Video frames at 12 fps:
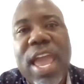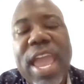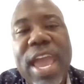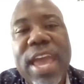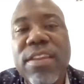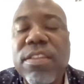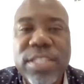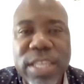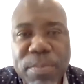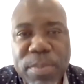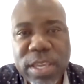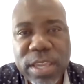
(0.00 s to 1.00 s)
And
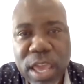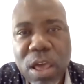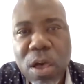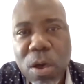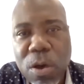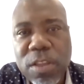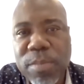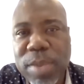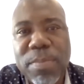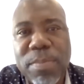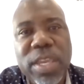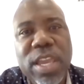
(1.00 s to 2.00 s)
simply get a hold of
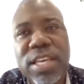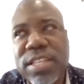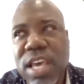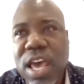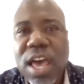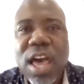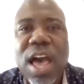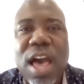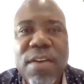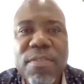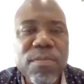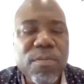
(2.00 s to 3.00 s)
me, because
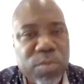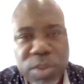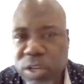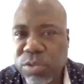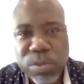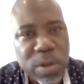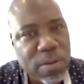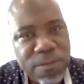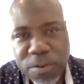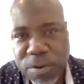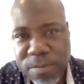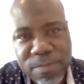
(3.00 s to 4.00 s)
there's room
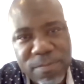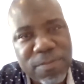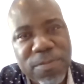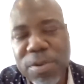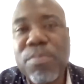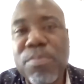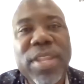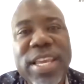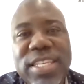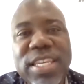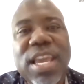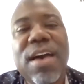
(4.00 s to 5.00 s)
for
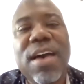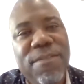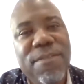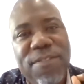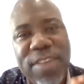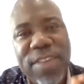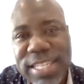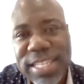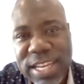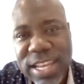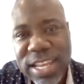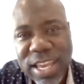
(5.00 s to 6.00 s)
plenty of
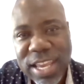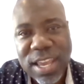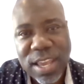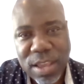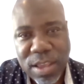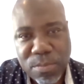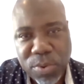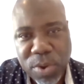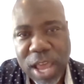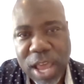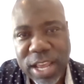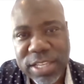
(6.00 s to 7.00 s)
vetted
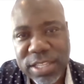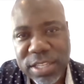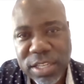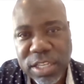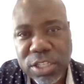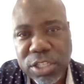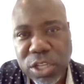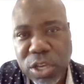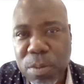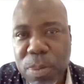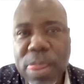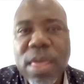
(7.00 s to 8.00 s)
products. And
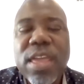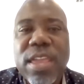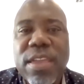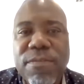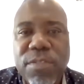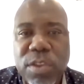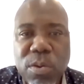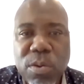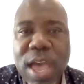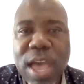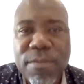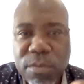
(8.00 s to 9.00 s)
so if you
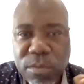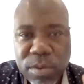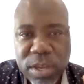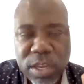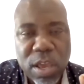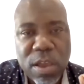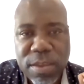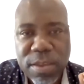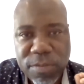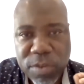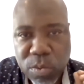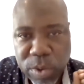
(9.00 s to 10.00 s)
have,
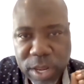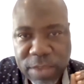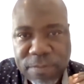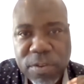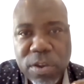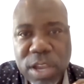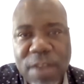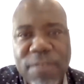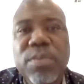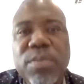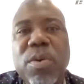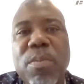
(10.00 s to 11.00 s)
if you really feel
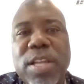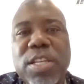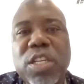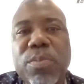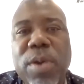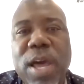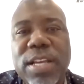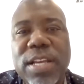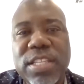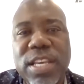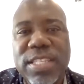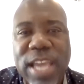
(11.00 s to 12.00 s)
comfortable about your
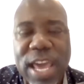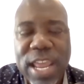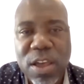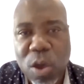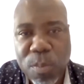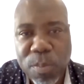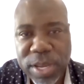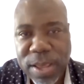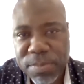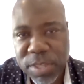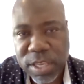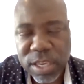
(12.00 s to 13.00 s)
products, and that's kind of opening
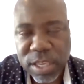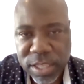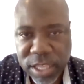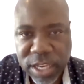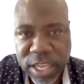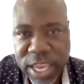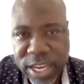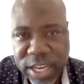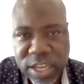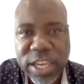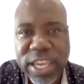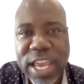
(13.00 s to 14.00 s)
up the lid
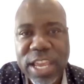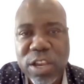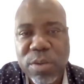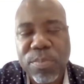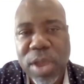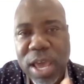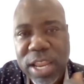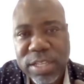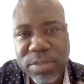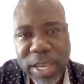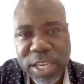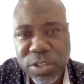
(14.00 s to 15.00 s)
and looking at your
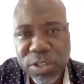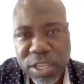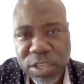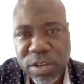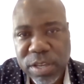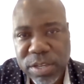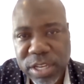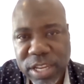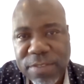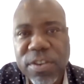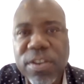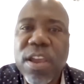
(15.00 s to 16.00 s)
products, making sure that you can
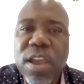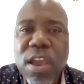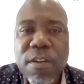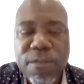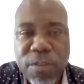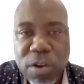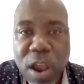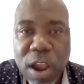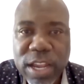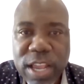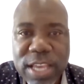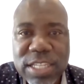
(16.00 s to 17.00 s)
deliver for
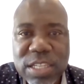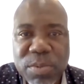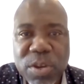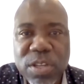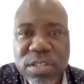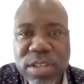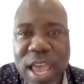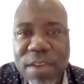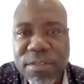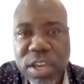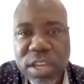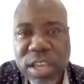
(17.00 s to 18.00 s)
our customers,
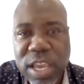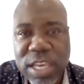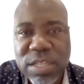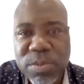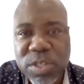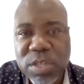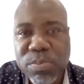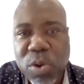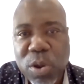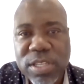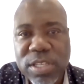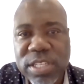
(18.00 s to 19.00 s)
have good customer
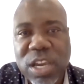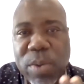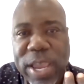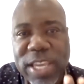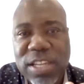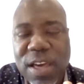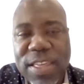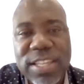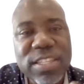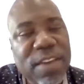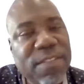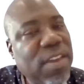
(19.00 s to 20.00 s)
support, COAs, all that
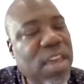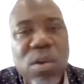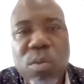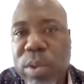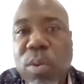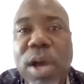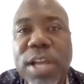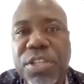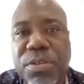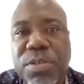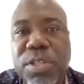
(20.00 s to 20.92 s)
stuff, we want you.